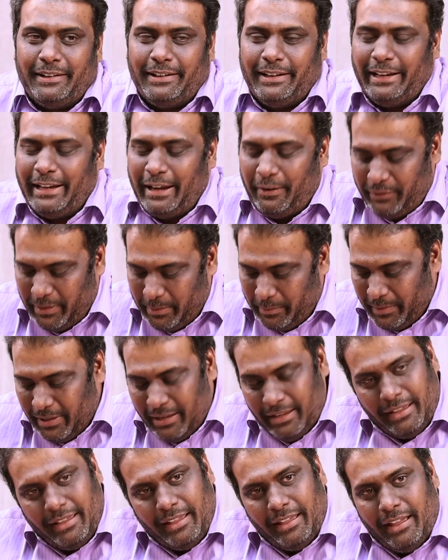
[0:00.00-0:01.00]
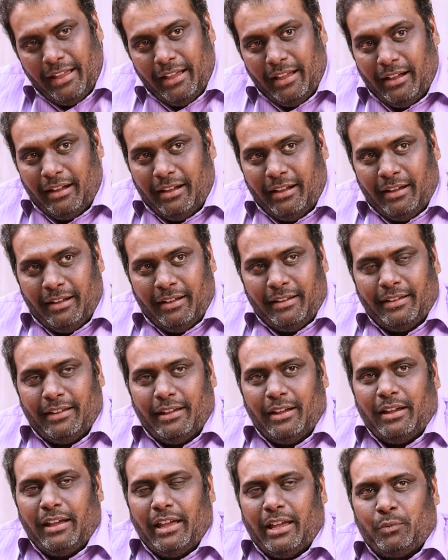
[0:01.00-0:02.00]
I really loved them.
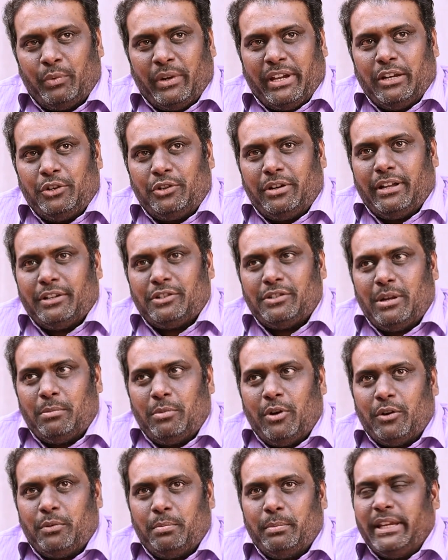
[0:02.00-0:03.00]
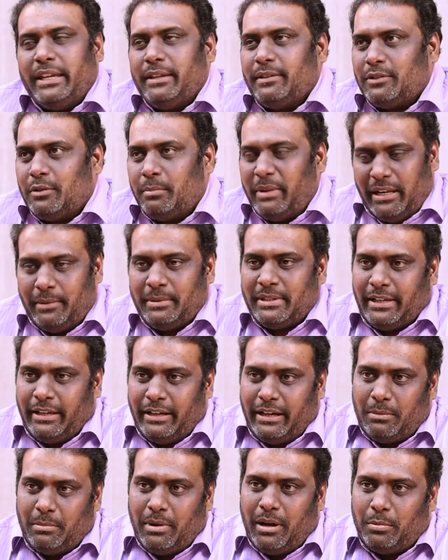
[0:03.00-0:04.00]
A quick introduction about me. So my name is
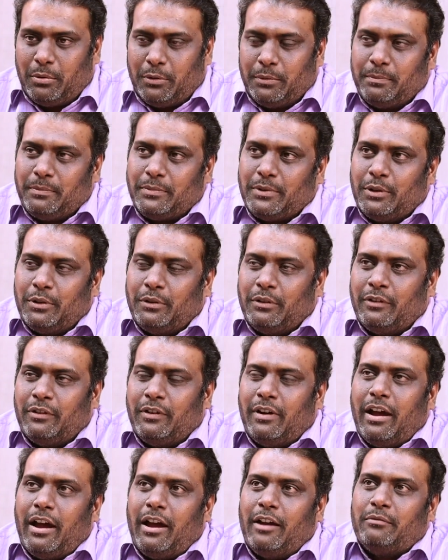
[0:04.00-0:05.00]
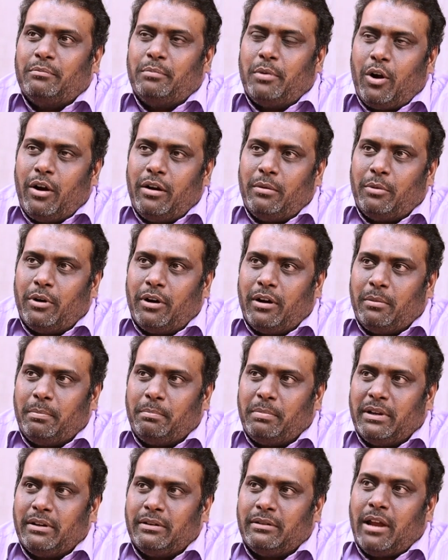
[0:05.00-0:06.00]
Kiran Babu. So I was born and brought
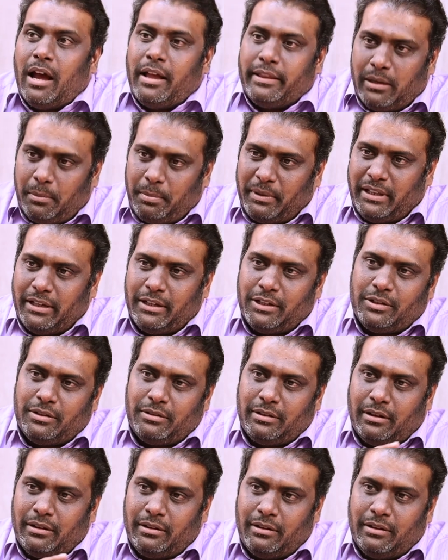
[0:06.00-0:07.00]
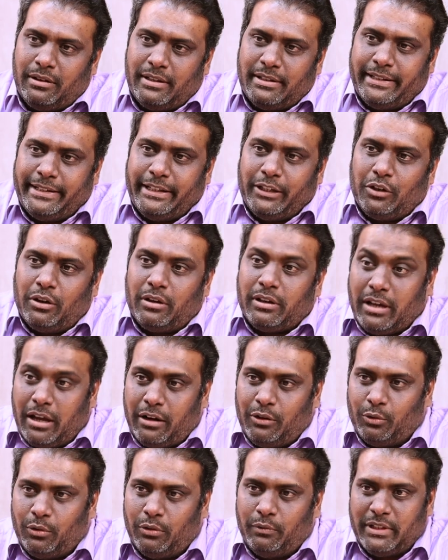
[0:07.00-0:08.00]
up in Andhra Pradesh, a city called
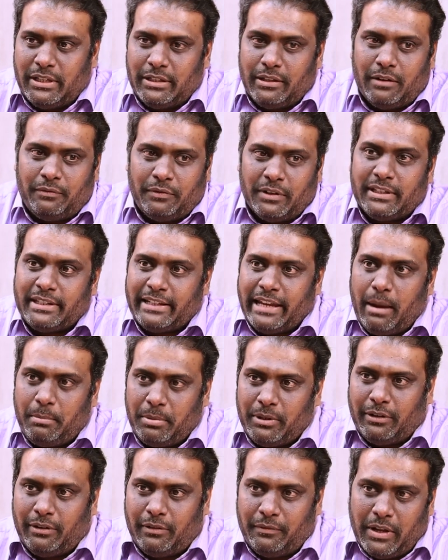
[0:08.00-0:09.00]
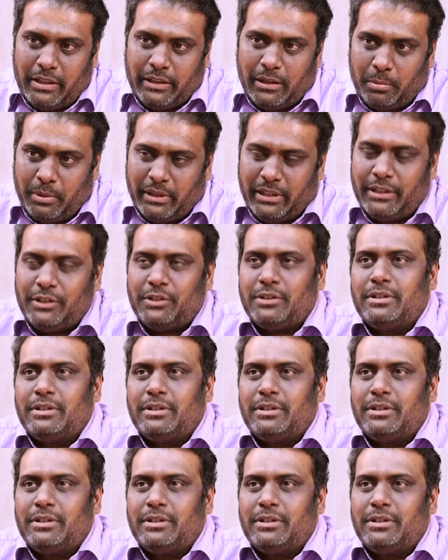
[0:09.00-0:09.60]
Kurnool, which is our first capital of Andhra Pradesh.